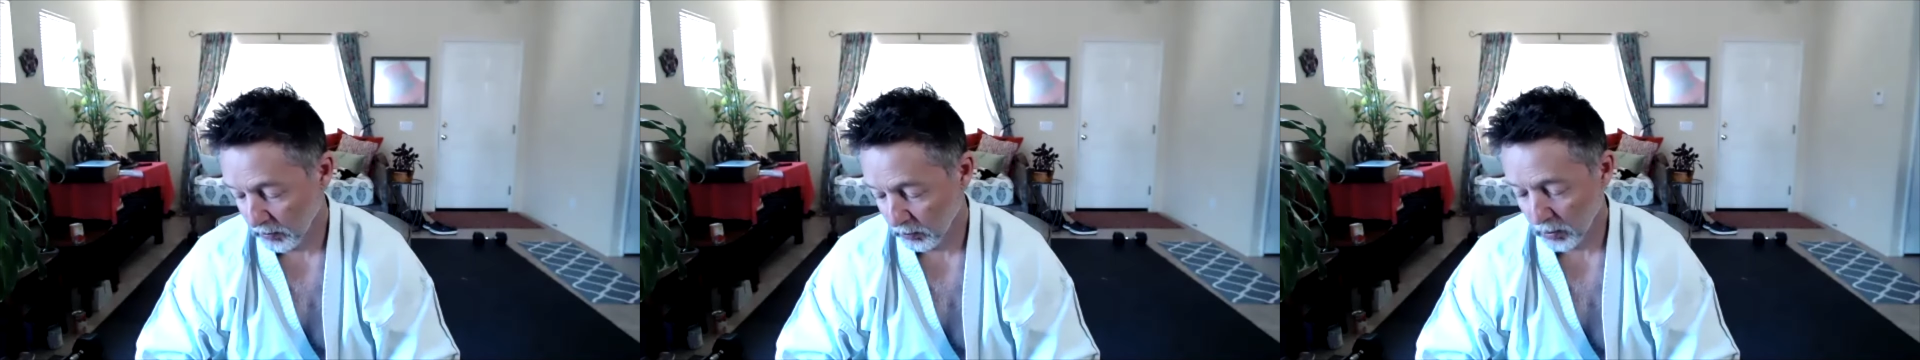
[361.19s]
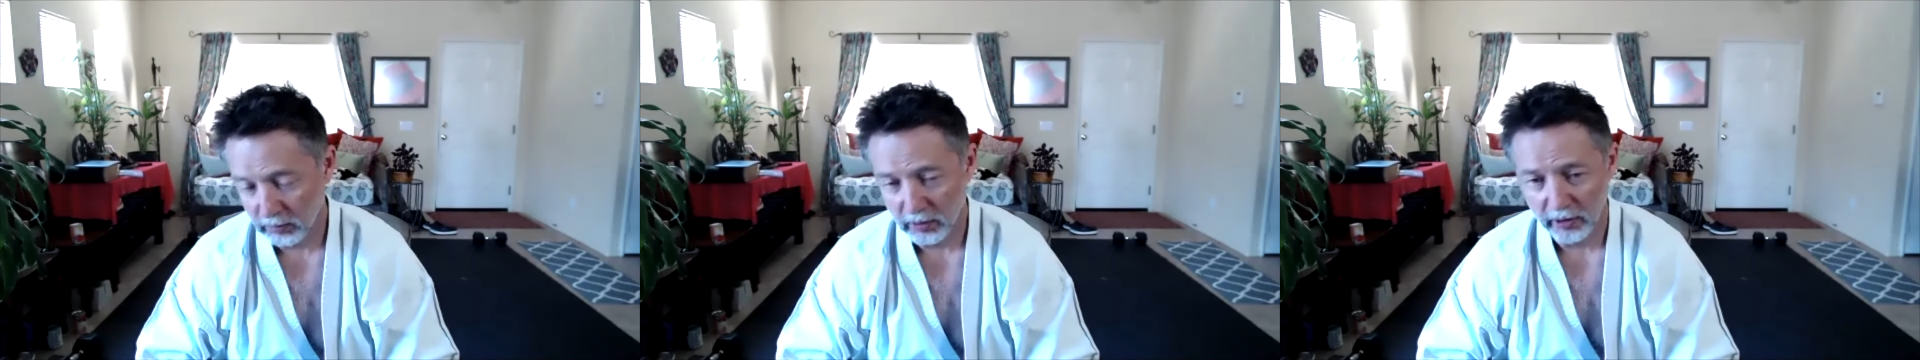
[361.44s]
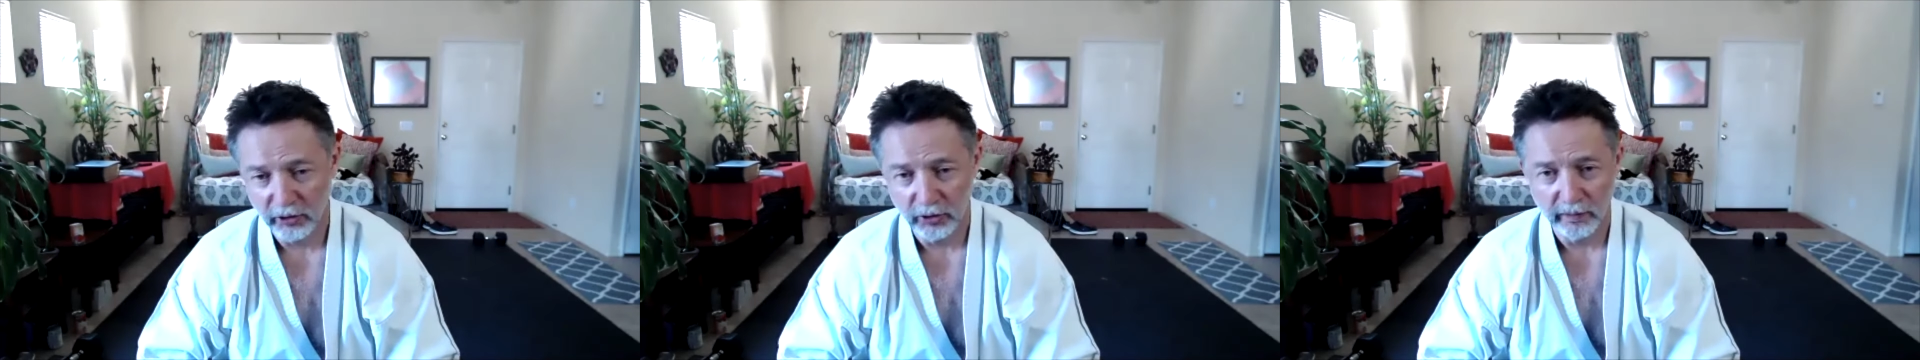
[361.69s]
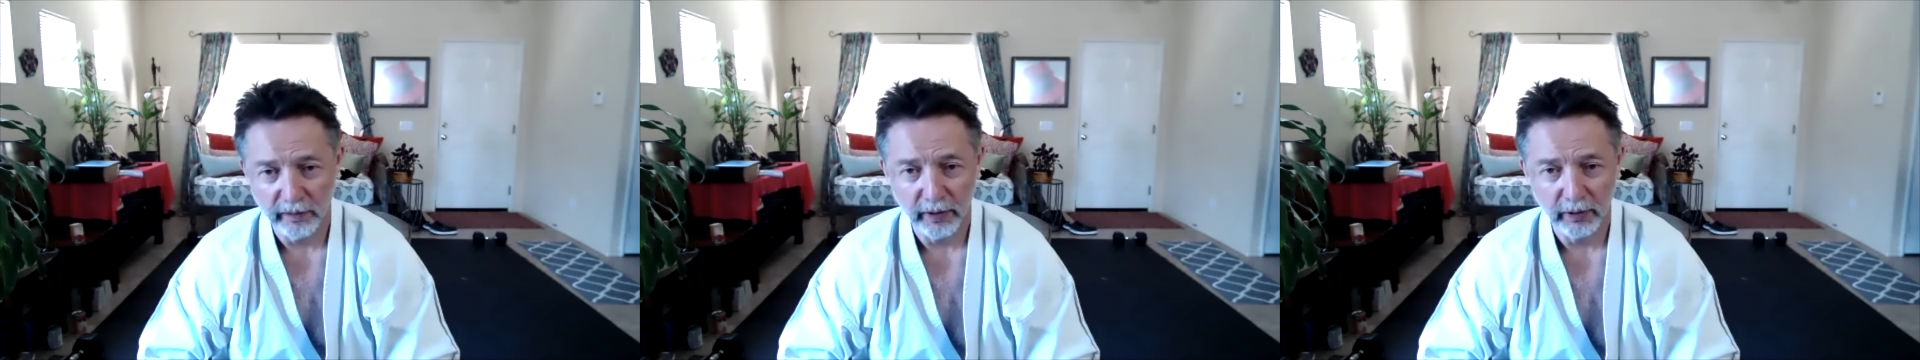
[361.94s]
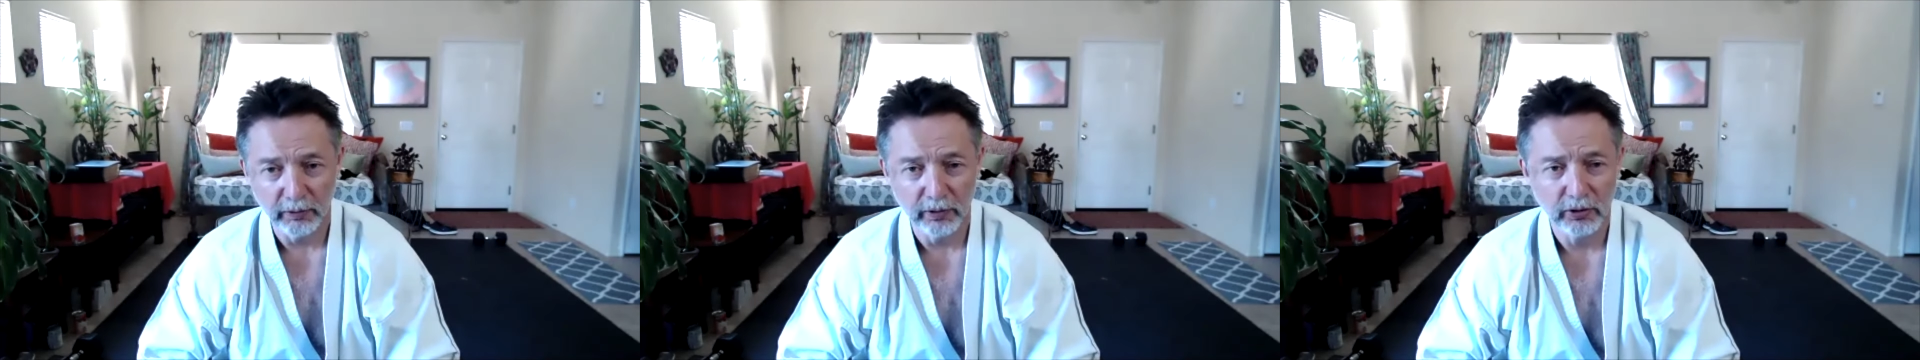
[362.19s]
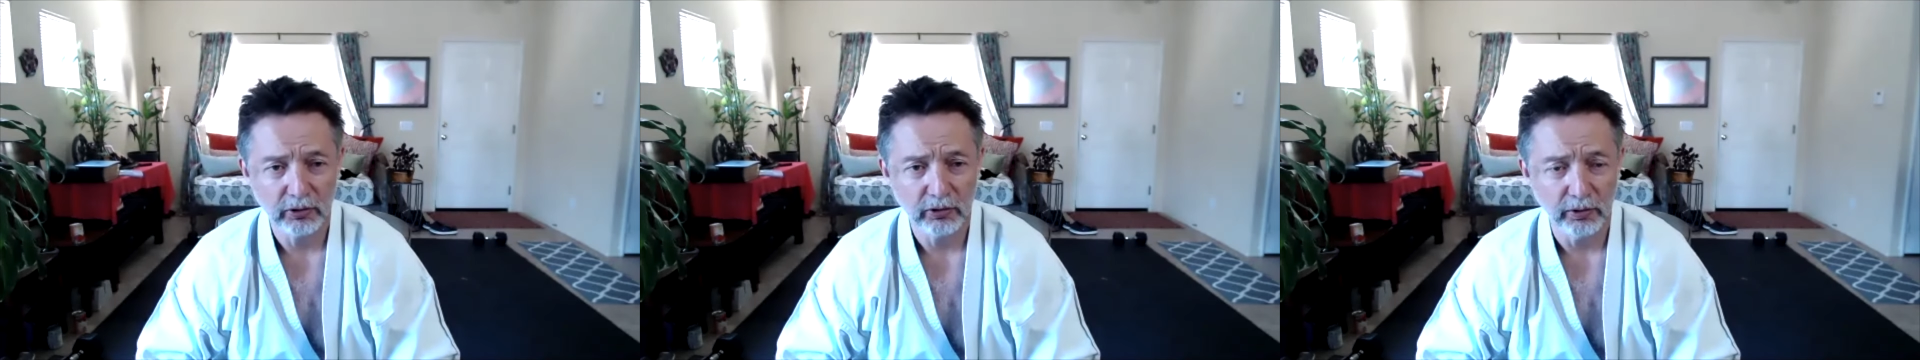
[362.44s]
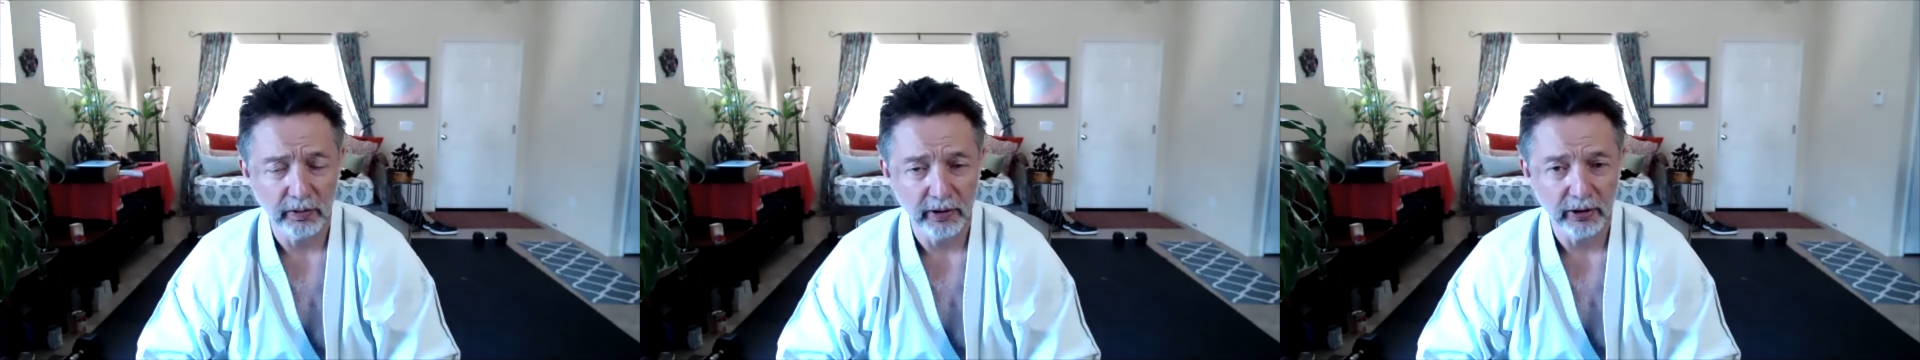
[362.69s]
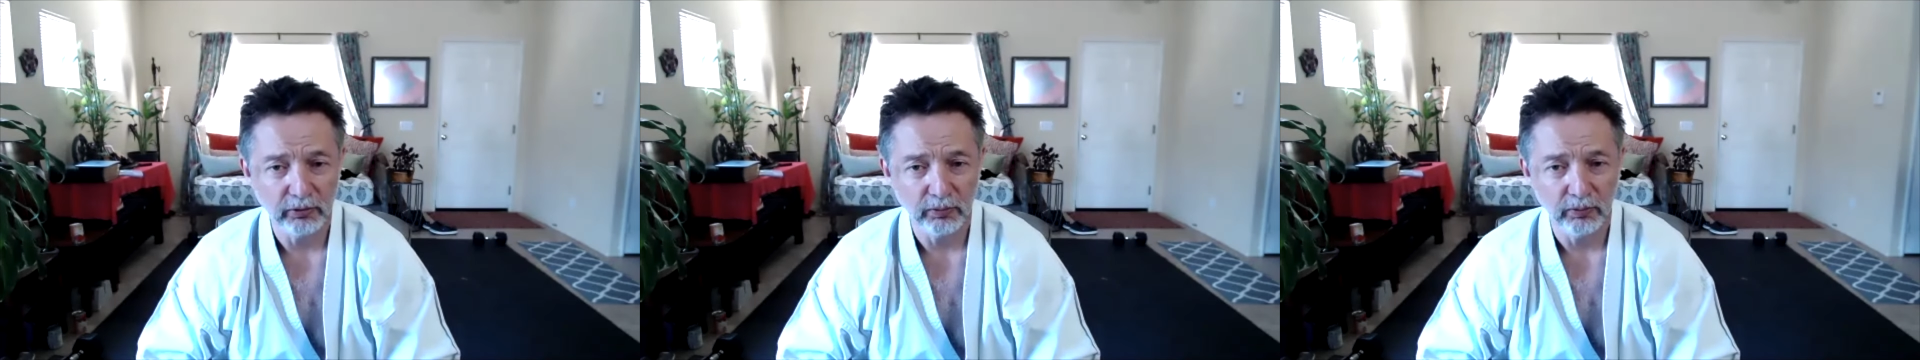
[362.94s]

what would I do if I was doing this